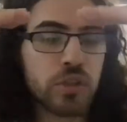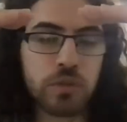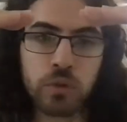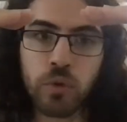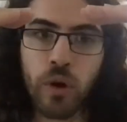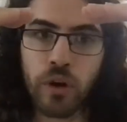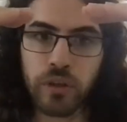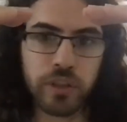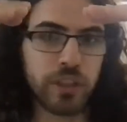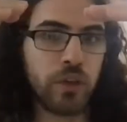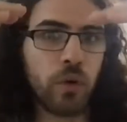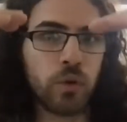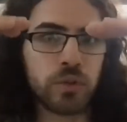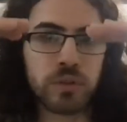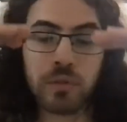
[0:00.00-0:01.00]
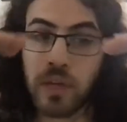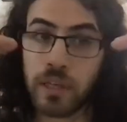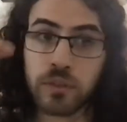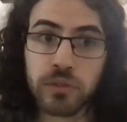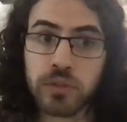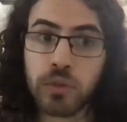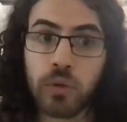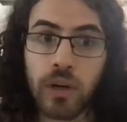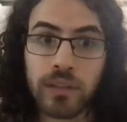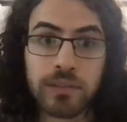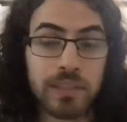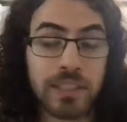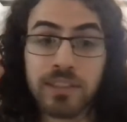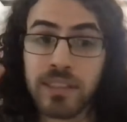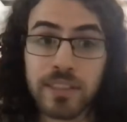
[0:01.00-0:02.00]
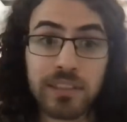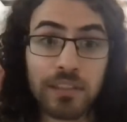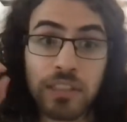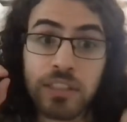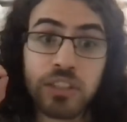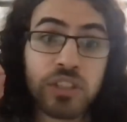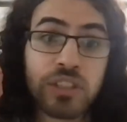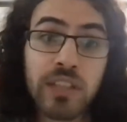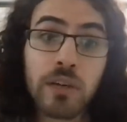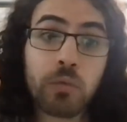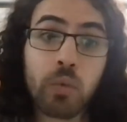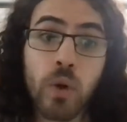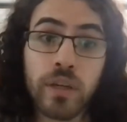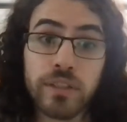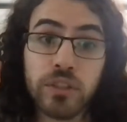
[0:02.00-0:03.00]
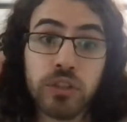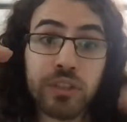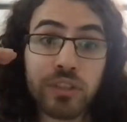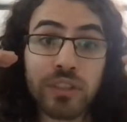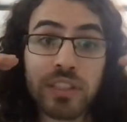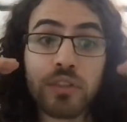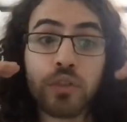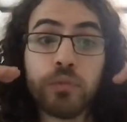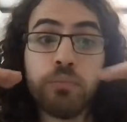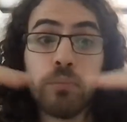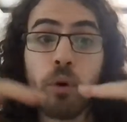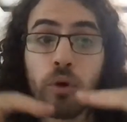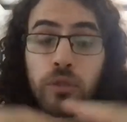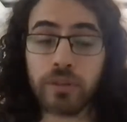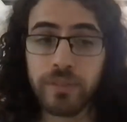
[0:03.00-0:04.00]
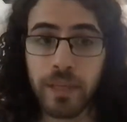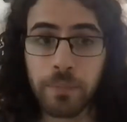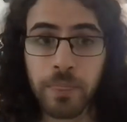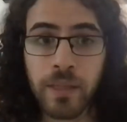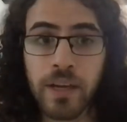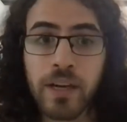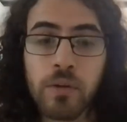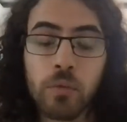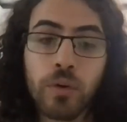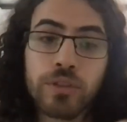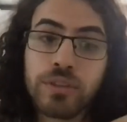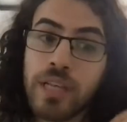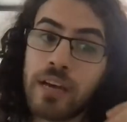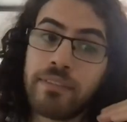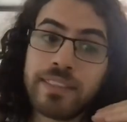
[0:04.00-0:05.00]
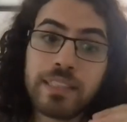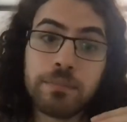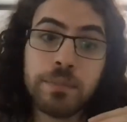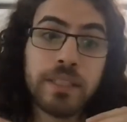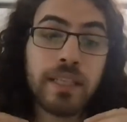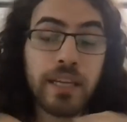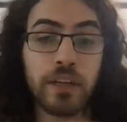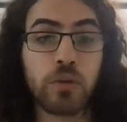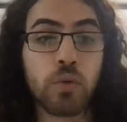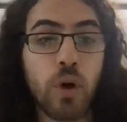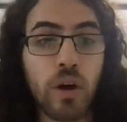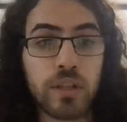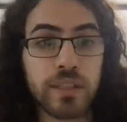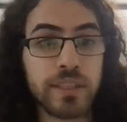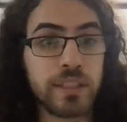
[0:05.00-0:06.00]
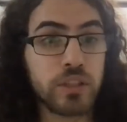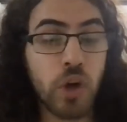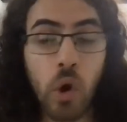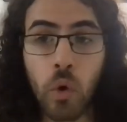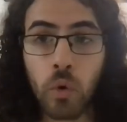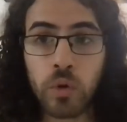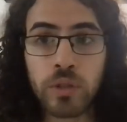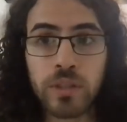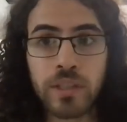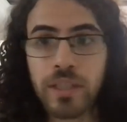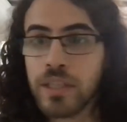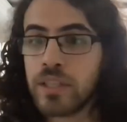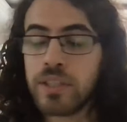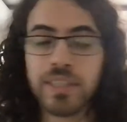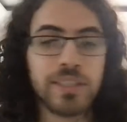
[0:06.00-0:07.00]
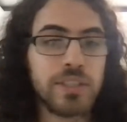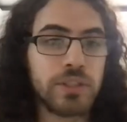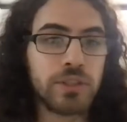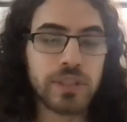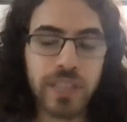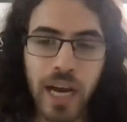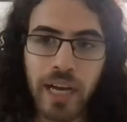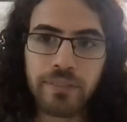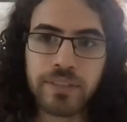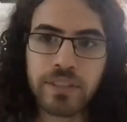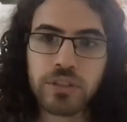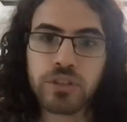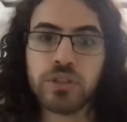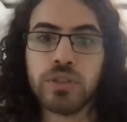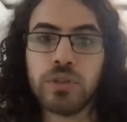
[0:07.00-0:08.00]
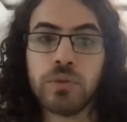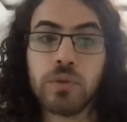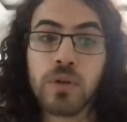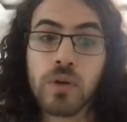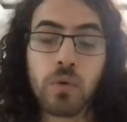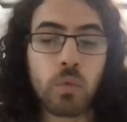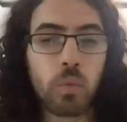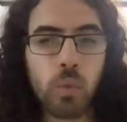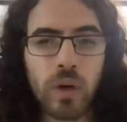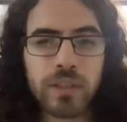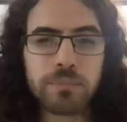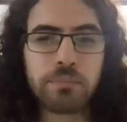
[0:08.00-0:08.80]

quarterly goals and so on. It's not one. You need to include both of them. Once you have a speed and a quality goal, you dive into where